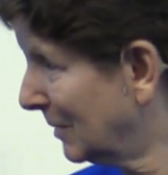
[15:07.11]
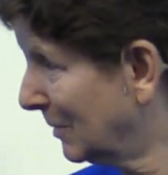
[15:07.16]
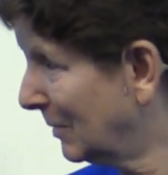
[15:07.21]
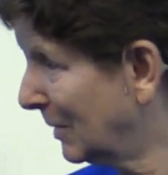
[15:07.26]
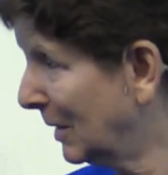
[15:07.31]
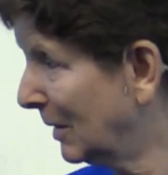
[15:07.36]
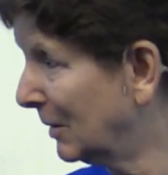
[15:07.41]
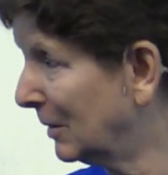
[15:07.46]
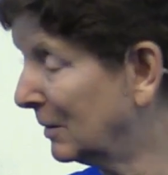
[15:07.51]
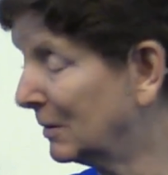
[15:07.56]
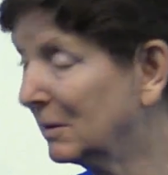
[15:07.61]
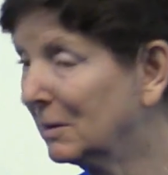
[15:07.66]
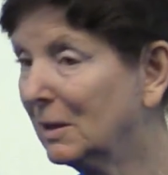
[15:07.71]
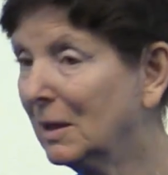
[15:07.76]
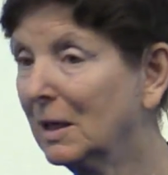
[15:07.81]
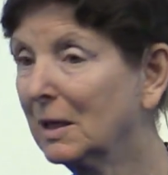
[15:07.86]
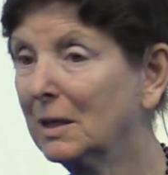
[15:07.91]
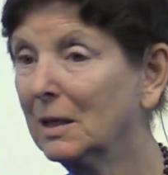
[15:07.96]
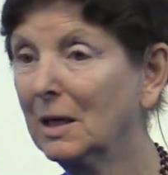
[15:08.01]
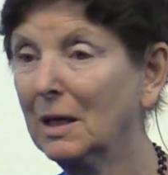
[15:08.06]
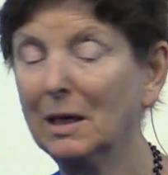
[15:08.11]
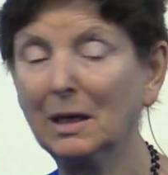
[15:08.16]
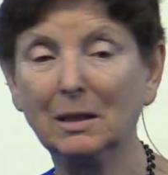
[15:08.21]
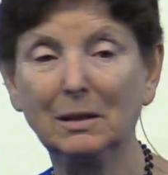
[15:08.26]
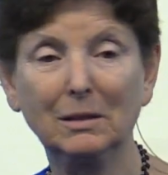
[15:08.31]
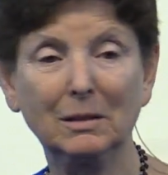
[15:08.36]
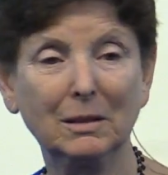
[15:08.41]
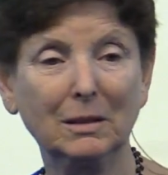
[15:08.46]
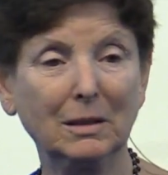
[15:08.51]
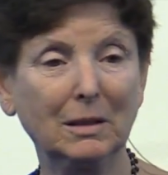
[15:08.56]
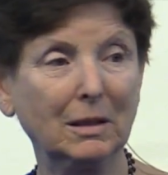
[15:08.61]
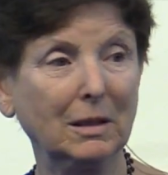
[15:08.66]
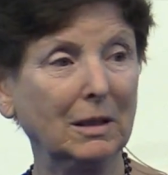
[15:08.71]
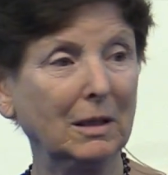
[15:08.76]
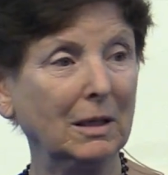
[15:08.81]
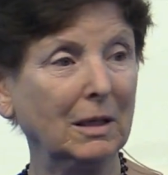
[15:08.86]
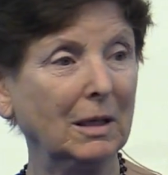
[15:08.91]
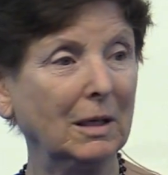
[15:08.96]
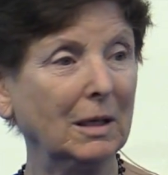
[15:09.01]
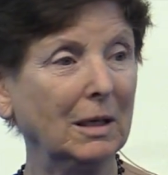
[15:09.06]
Wow, like that.
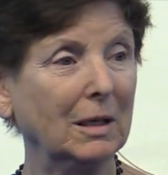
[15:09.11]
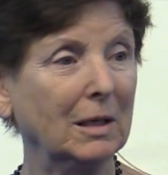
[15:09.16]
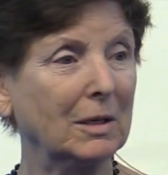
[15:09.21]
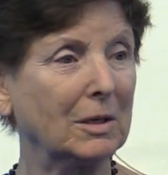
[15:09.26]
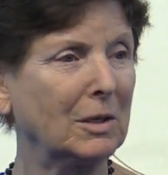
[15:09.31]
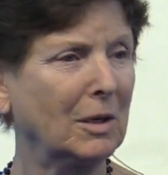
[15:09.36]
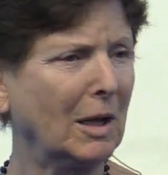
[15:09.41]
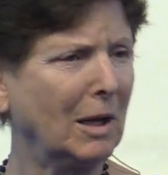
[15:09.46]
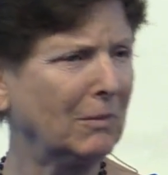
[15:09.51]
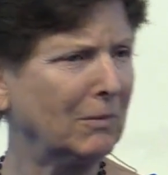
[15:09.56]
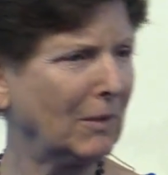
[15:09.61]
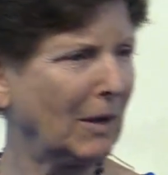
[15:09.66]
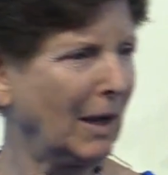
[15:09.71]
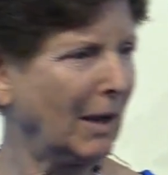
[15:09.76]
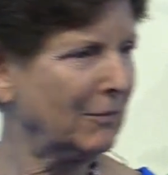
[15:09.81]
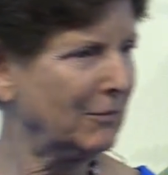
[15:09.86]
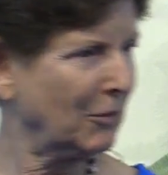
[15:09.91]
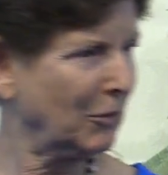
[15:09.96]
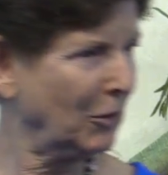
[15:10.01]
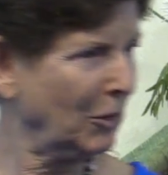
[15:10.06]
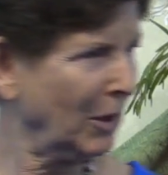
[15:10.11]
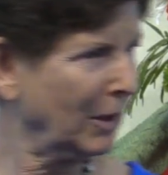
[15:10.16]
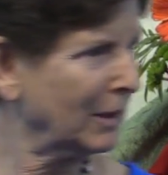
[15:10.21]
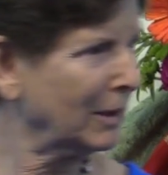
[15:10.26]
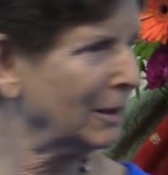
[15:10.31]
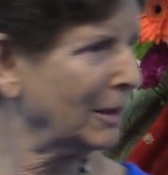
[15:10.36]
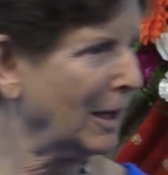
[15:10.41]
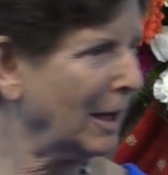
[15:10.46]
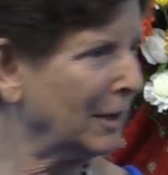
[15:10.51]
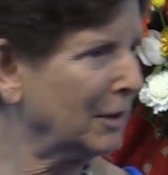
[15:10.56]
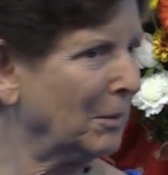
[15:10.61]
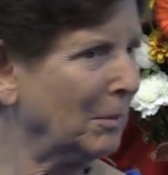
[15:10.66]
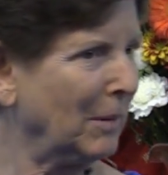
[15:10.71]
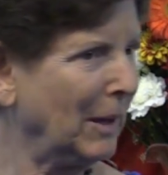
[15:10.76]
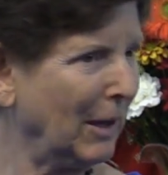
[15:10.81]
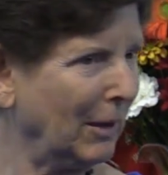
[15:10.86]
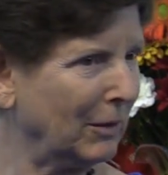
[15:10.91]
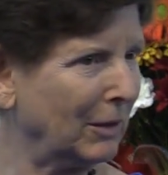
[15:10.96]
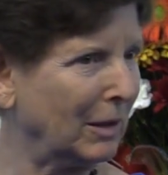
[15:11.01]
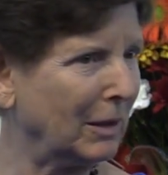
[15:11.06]
And I've thought a lot
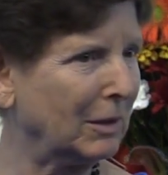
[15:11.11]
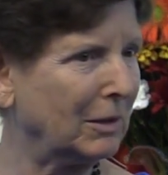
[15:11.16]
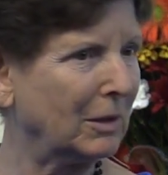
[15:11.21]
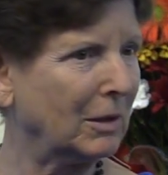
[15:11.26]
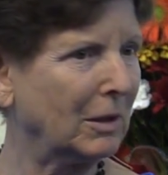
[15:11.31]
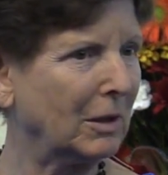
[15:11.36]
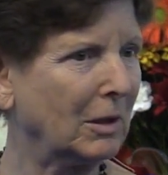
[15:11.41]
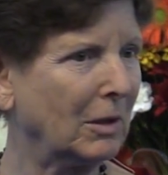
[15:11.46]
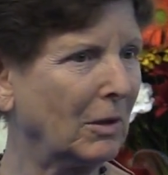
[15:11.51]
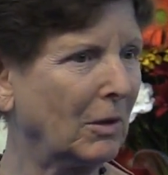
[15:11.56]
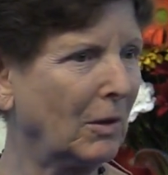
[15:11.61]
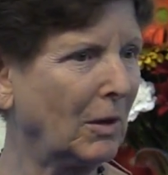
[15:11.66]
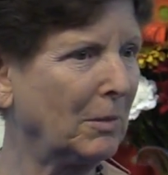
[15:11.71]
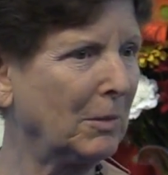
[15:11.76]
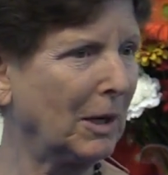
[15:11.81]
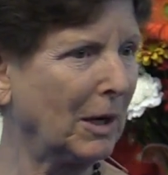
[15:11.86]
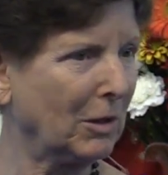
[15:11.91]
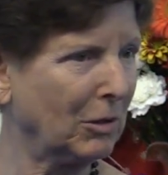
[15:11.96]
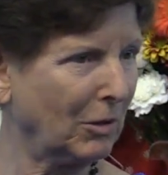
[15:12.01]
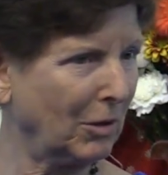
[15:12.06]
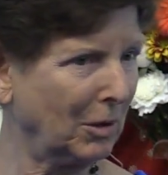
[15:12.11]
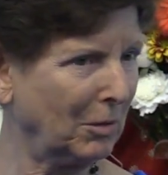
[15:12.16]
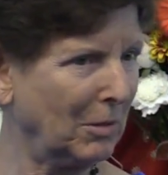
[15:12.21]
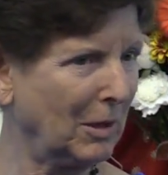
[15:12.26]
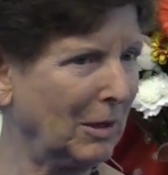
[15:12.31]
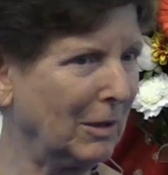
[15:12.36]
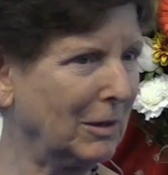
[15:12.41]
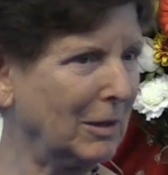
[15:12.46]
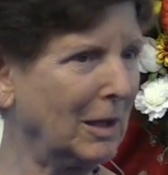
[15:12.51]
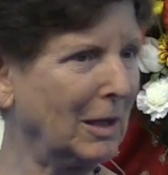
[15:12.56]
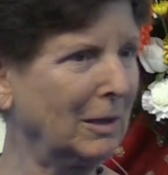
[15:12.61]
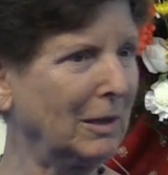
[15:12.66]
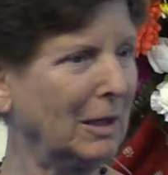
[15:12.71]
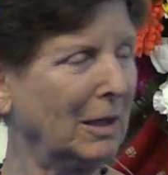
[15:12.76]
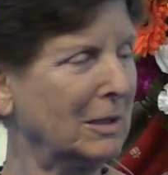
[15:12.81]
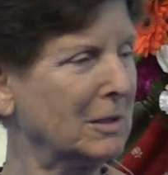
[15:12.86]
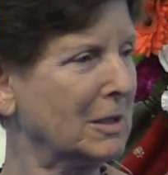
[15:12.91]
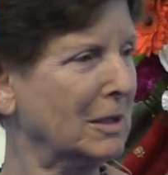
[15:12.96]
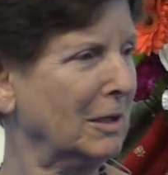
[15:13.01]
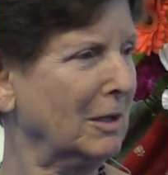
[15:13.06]
about it. I mean, I thought about it then.
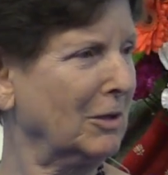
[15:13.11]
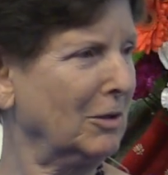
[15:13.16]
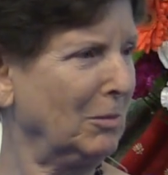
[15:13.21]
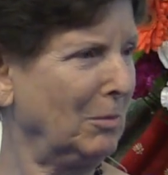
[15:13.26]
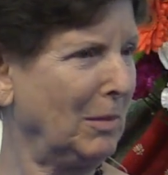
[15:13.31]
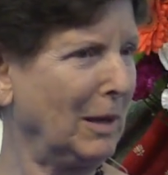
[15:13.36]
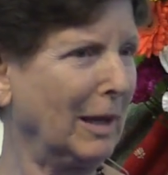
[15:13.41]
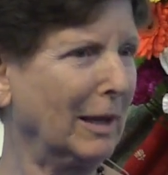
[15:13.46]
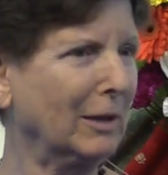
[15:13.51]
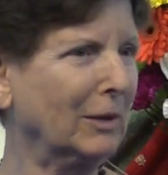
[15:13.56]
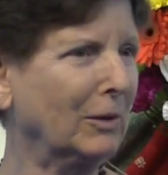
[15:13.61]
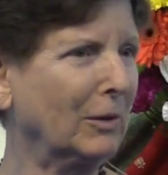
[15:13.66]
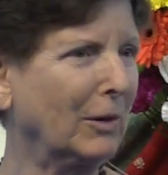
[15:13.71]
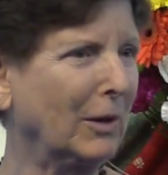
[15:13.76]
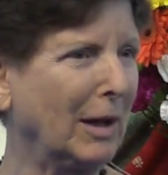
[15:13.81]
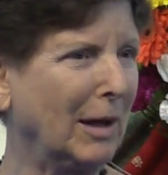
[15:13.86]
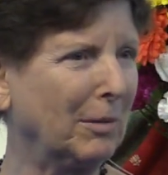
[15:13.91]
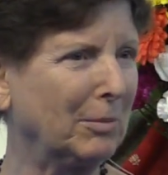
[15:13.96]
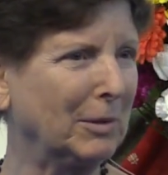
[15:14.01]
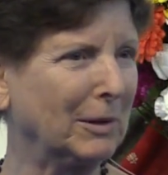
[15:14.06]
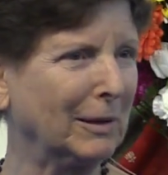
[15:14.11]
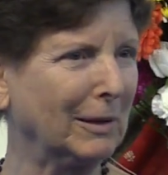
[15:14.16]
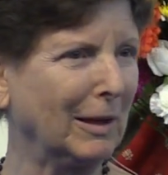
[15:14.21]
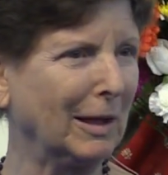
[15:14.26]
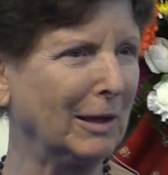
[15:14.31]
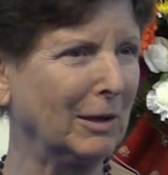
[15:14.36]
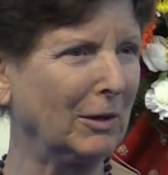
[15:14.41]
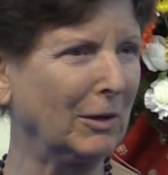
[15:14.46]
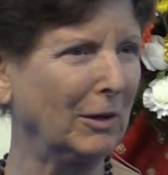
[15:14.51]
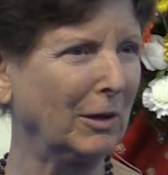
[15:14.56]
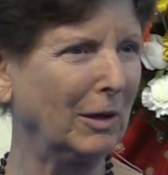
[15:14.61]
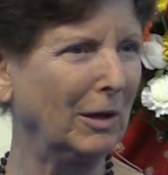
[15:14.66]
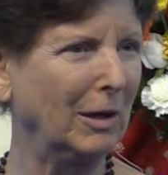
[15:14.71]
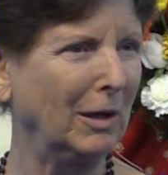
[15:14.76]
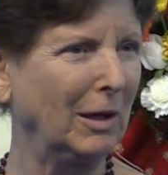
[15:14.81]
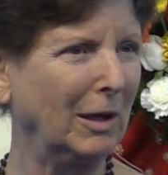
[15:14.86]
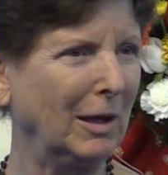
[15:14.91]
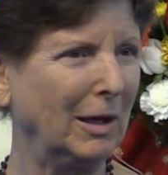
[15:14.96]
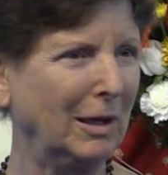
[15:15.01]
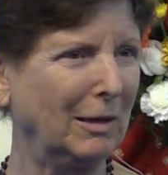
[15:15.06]
The incident in Bangalore happened later,
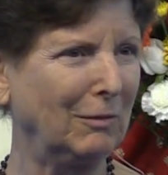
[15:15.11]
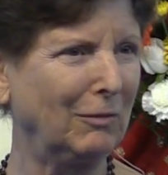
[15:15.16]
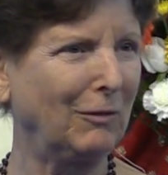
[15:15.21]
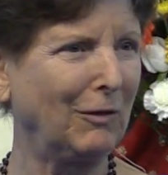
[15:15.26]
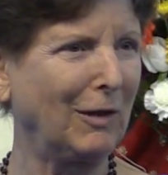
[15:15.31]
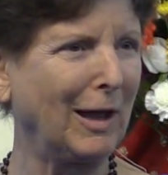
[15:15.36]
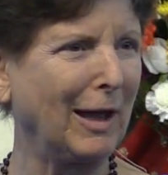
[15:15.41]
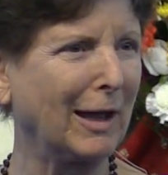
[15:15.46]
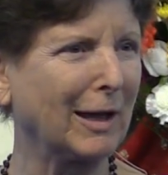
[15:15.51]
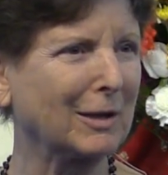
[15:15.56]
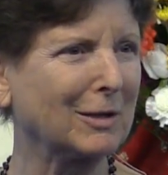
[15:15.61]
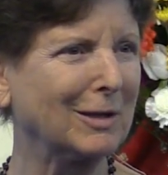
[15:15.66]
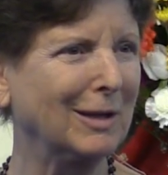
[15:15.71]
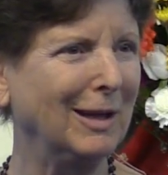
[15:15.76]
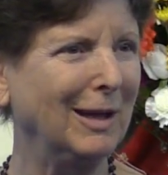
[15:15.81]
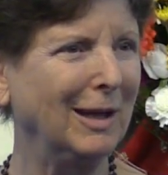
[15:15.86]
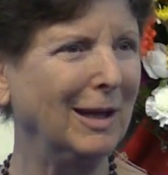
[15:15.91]
in fact.